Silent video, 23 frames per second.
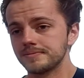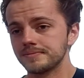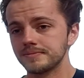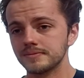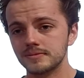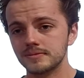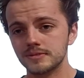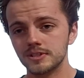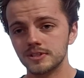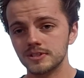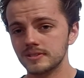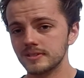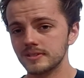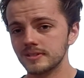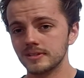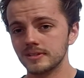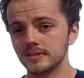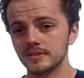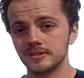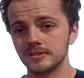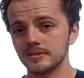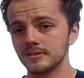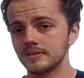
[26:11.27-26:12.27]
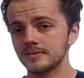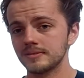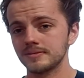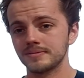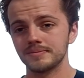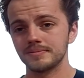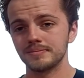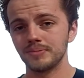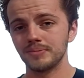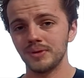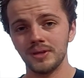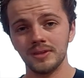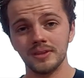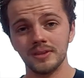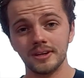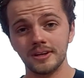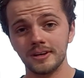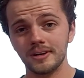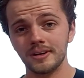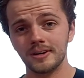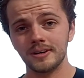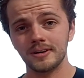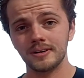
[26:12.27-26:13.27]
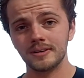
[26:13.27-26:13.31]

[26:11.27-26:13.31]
just to be there.